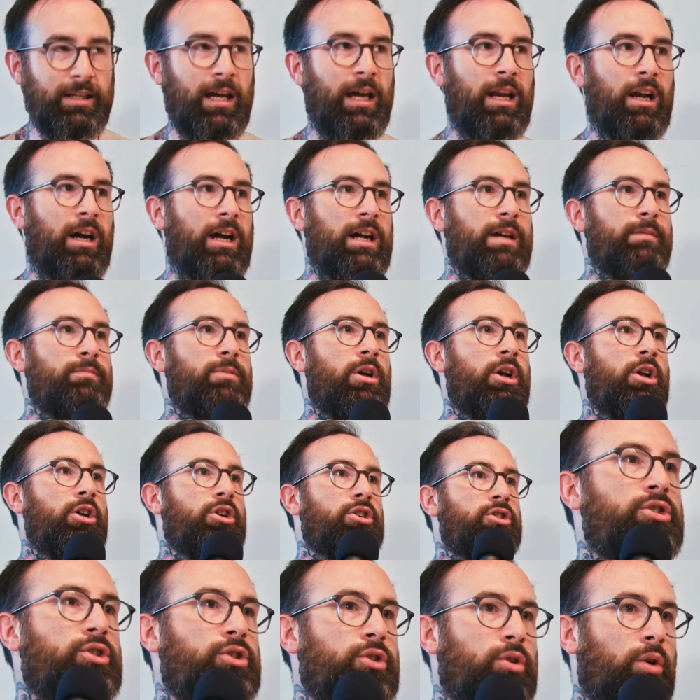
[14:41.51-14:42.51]
And I am
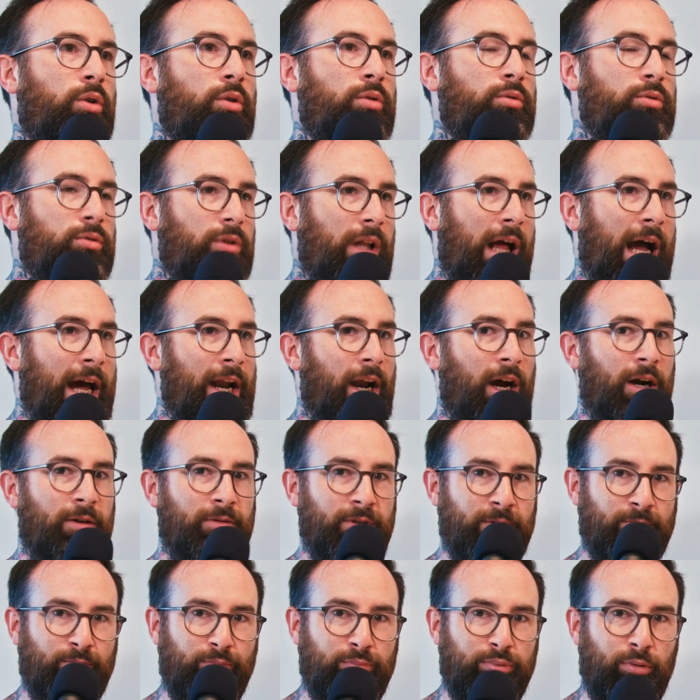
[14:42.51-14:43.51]
so glad I
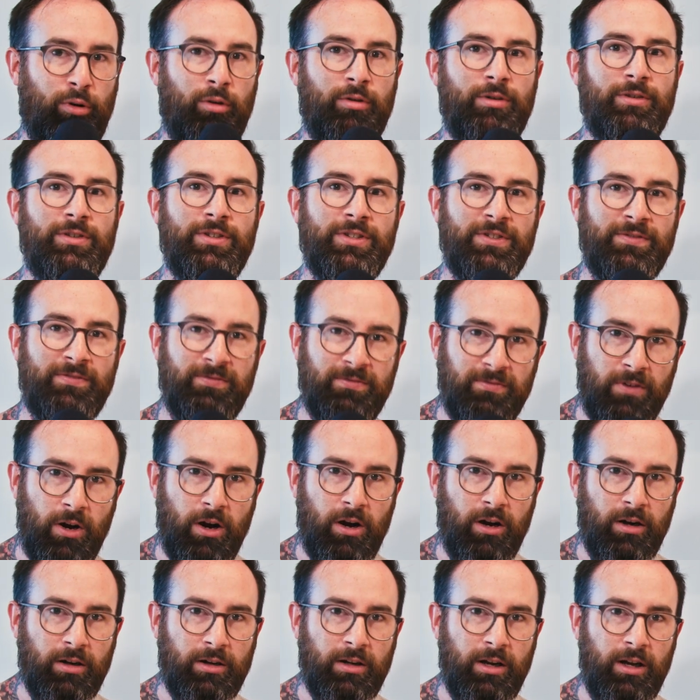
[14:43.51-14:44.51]
was broke as
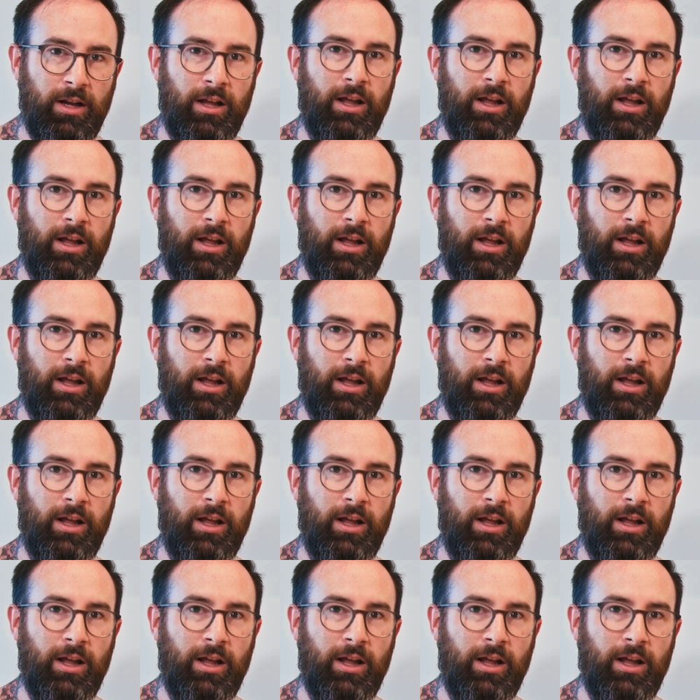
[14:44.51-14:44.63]
fuck